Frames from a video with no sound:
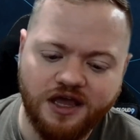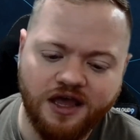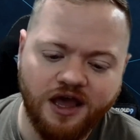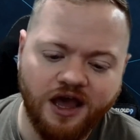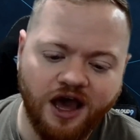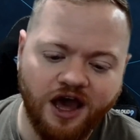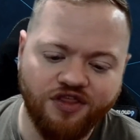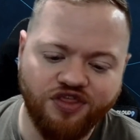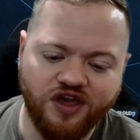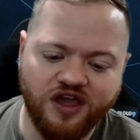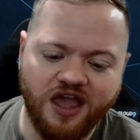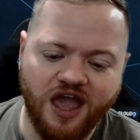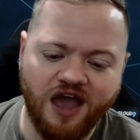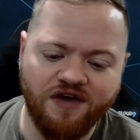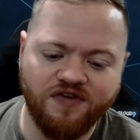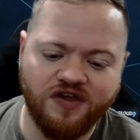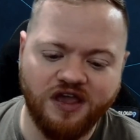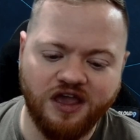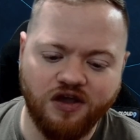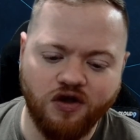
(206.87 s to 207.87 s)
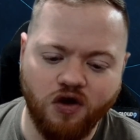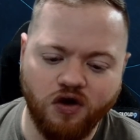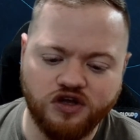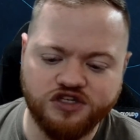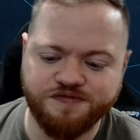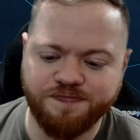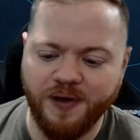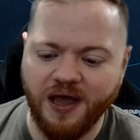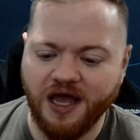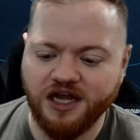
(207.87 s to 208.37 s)
I think having it
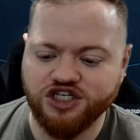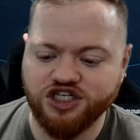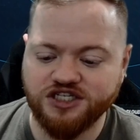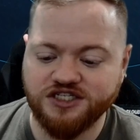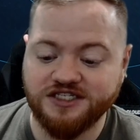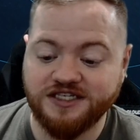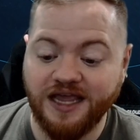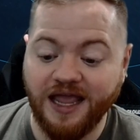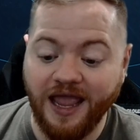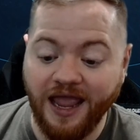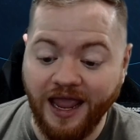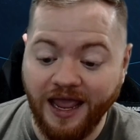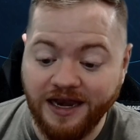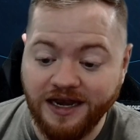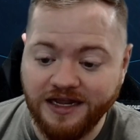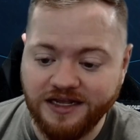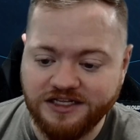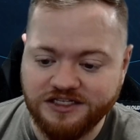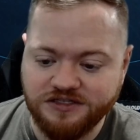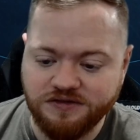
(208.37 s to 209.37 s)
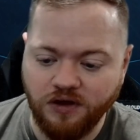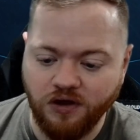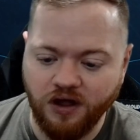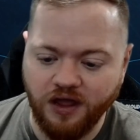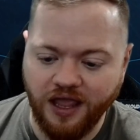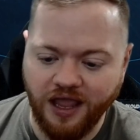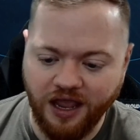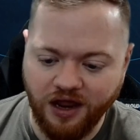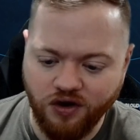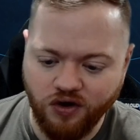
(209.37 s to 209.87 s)
cost badges
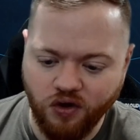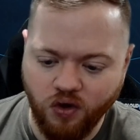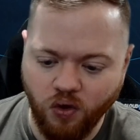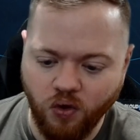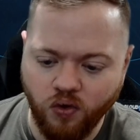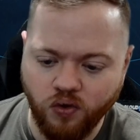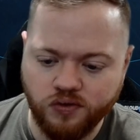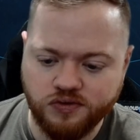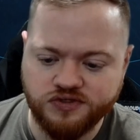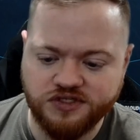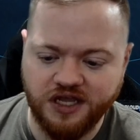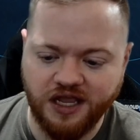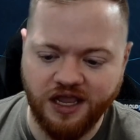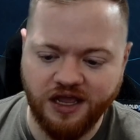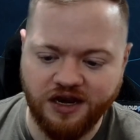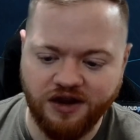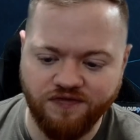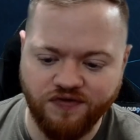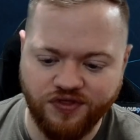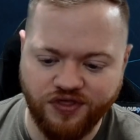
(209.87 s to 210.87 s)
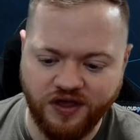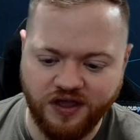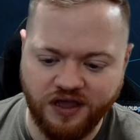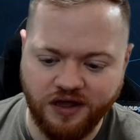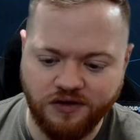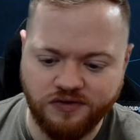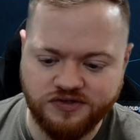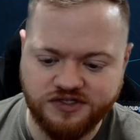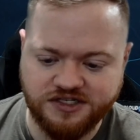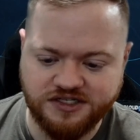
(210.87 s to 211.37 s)
and gold and everything
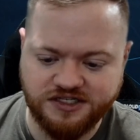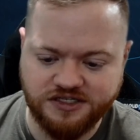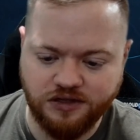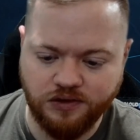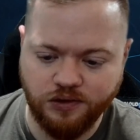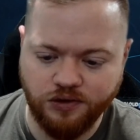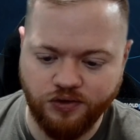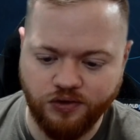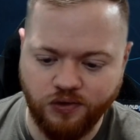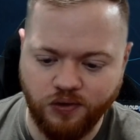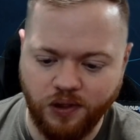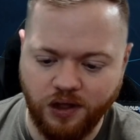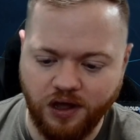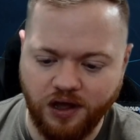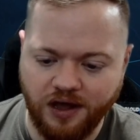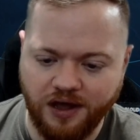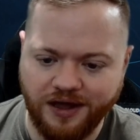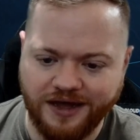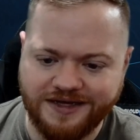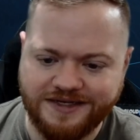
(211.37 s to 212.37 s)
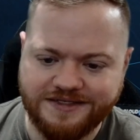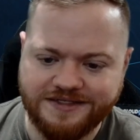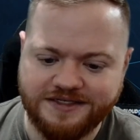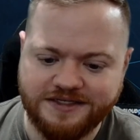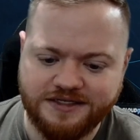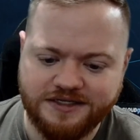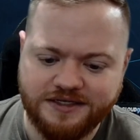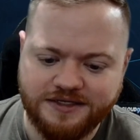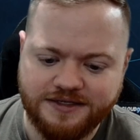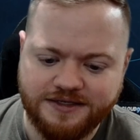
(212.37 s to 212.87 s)
else is a little
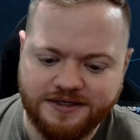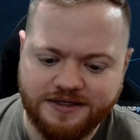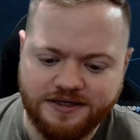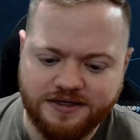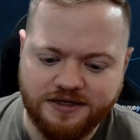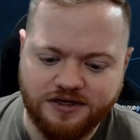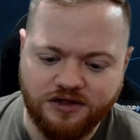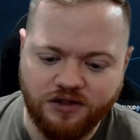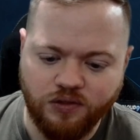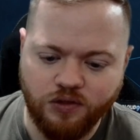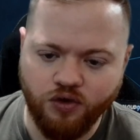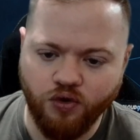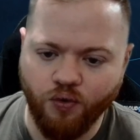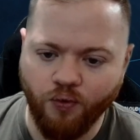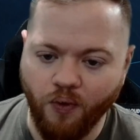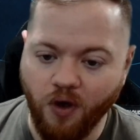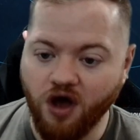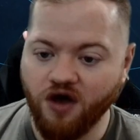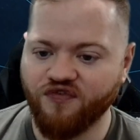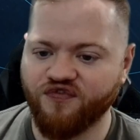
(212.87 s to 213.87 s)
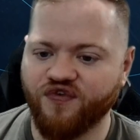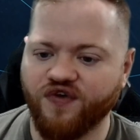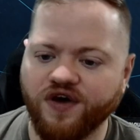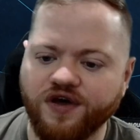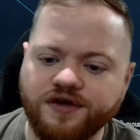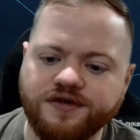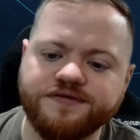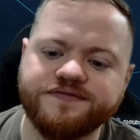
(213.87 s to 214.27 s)
rough.